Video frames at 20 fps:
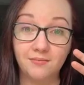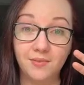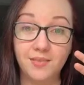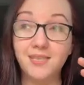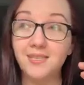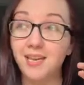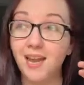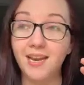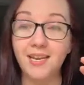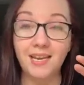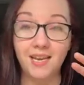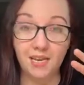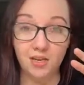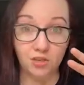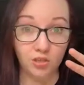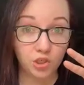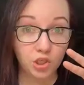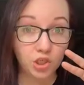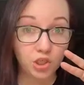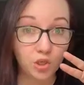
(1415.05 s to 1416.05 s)
Designed it
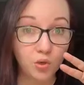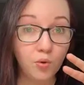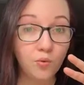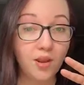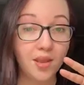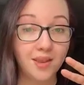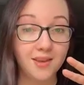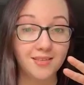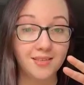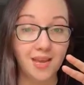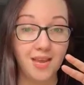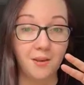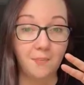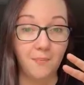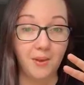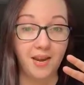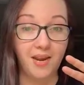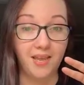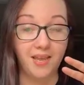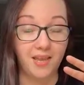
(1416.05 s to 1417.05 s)
in 2 days and
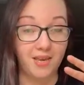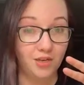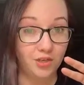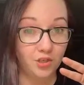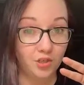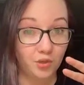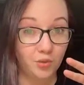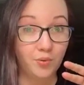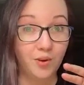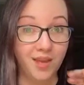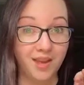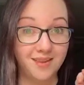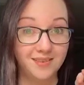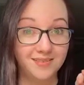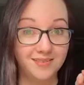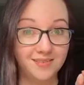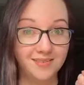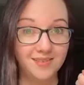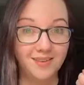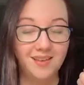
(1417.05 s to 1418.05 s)
made it in 2
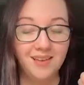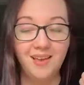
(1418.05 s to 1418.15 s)
days.